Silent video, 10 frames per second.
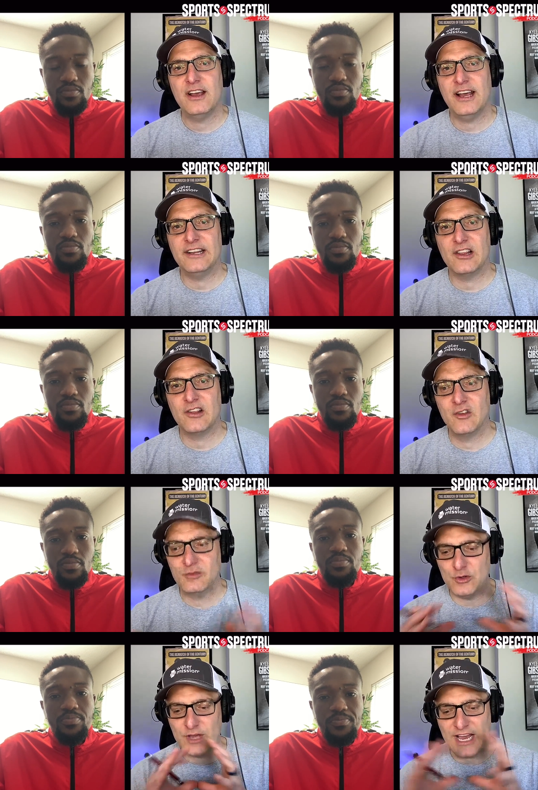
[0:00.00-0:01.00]
Speaker 1: on Zoom.
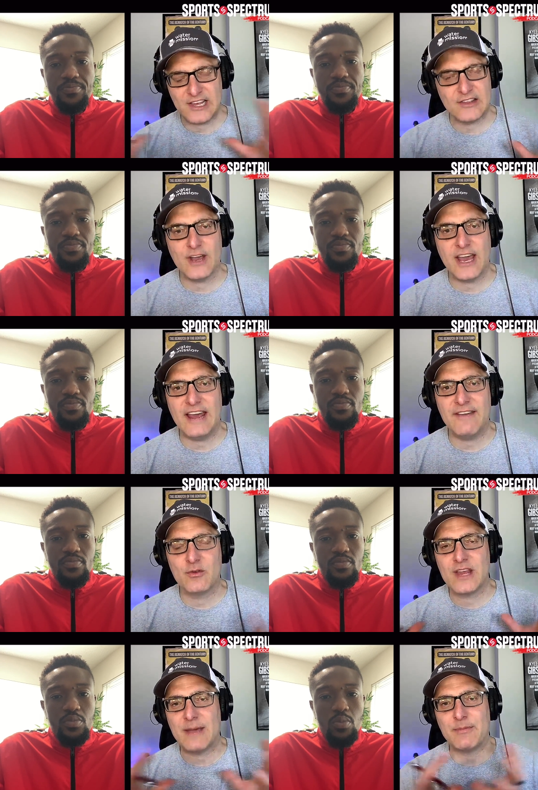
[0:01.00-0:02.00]
Do you guys still have
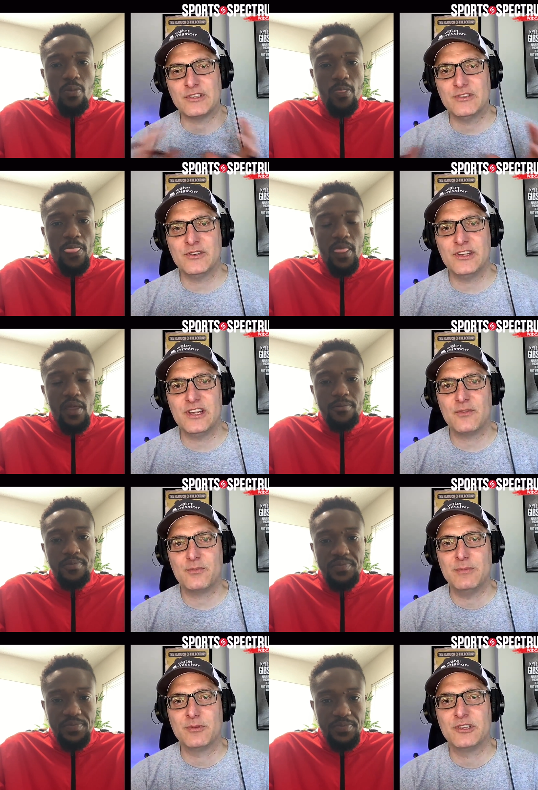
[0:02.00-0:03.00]
those opportunities for
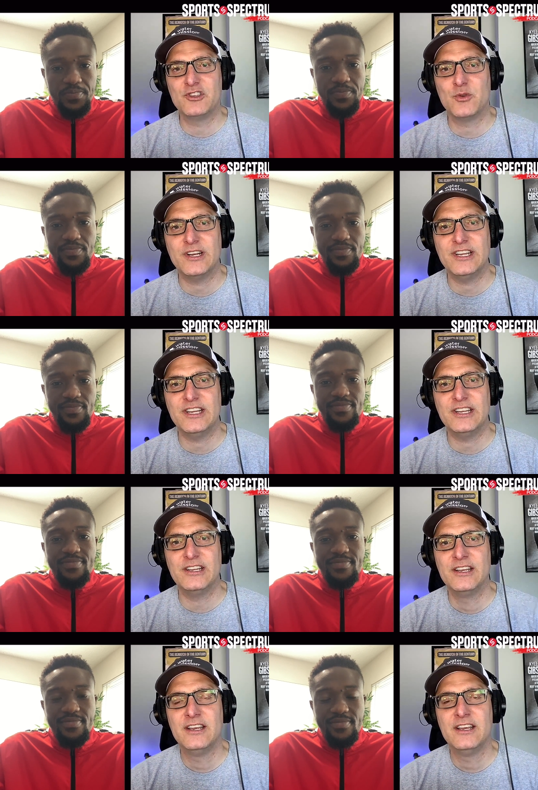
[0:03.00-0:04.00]
people to join in and
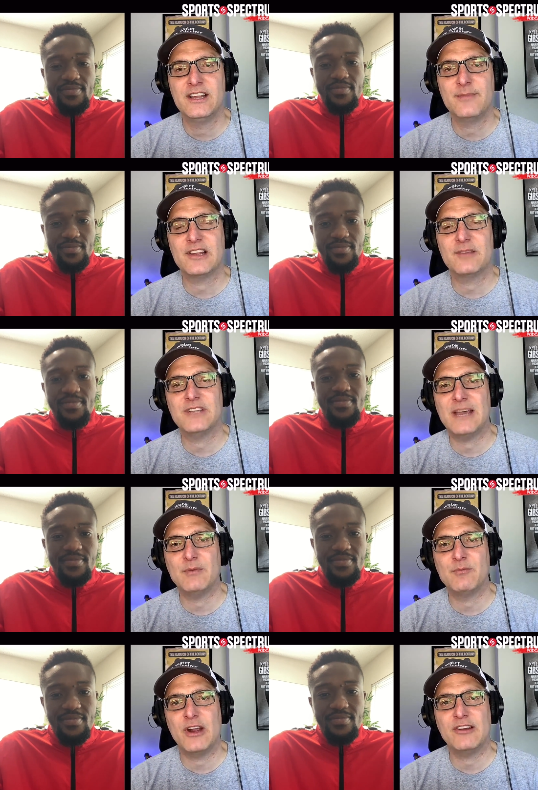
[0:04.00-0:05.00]
spend some time
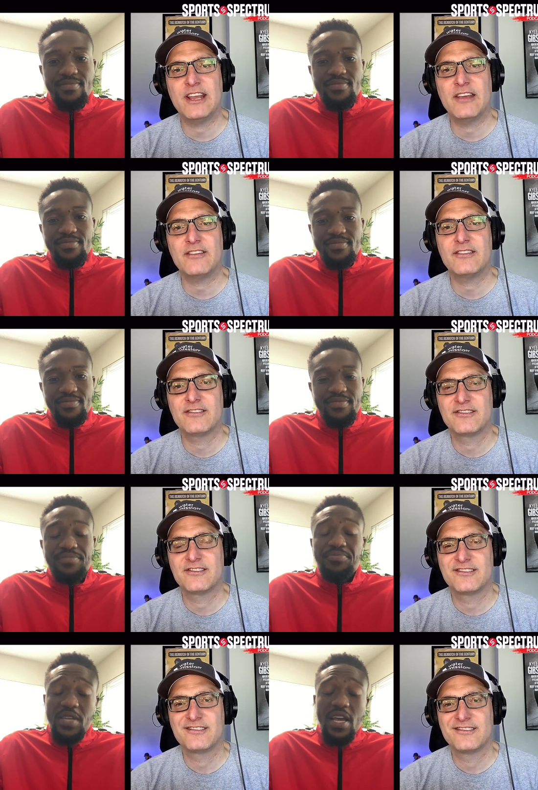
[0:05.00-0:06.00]
in prayer together?
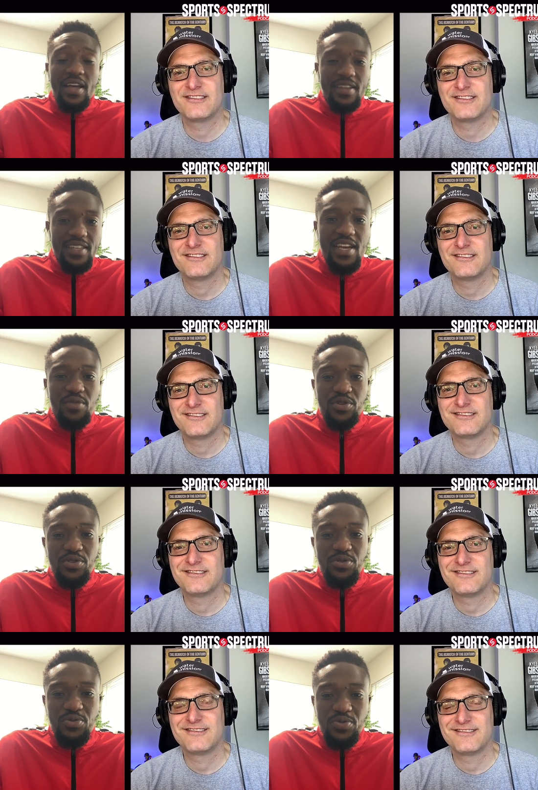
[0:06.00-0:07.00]
Speaker 2: Yeah, yeah, we
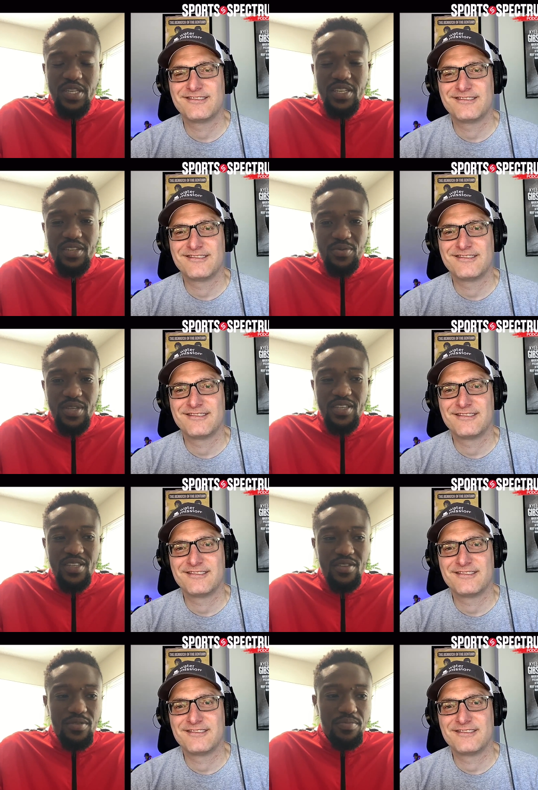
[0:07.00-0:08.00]
do. We
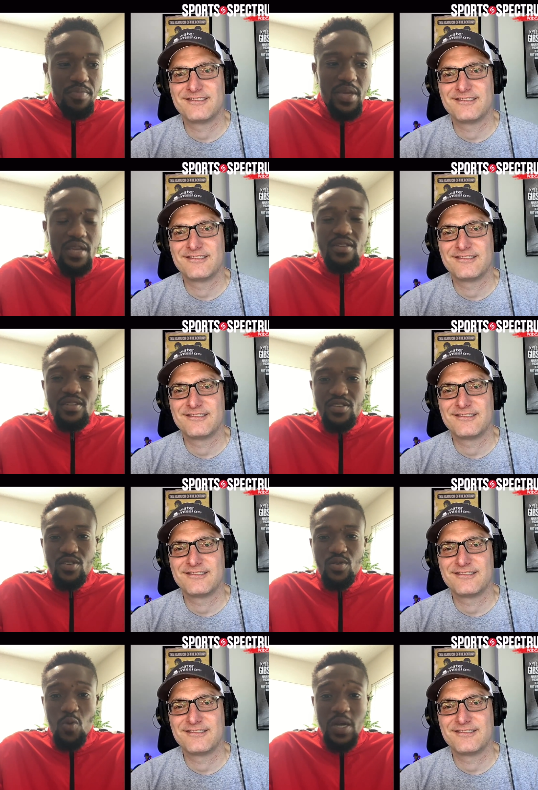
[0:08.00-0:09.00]
we meet,
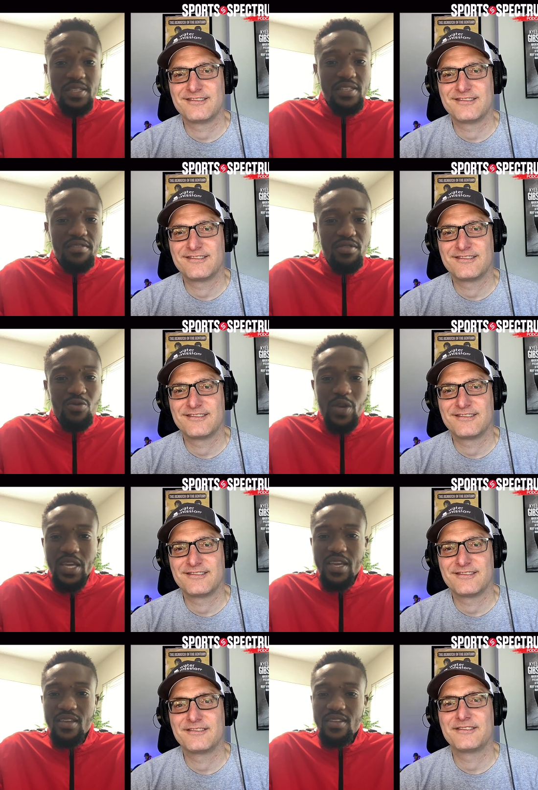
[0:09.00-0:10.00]
you know, once every
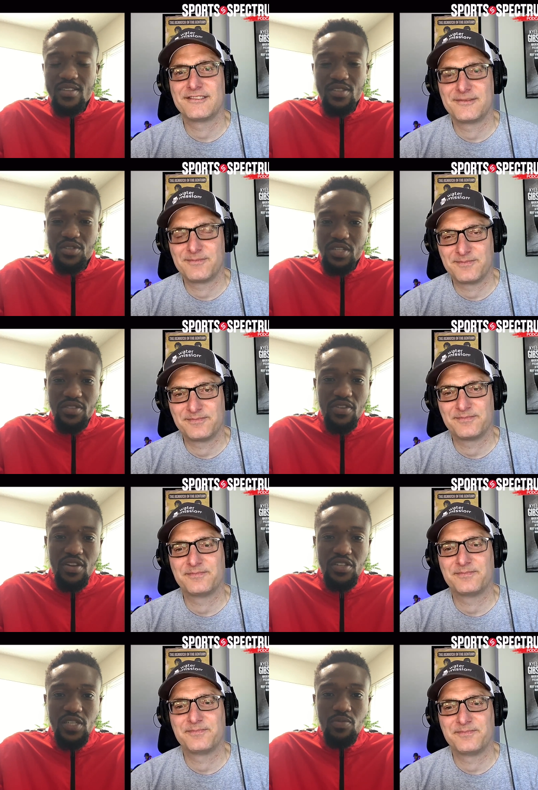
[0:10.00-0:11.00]
week to just
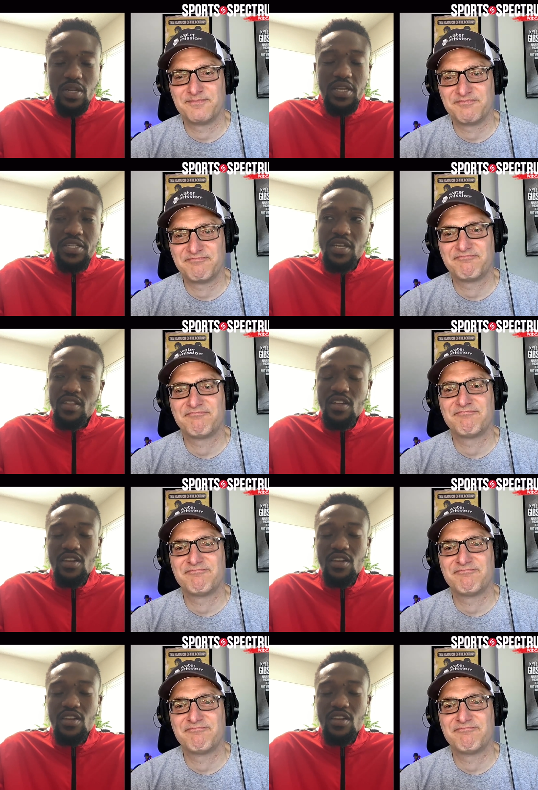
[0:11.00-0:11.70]
fellowship with each other.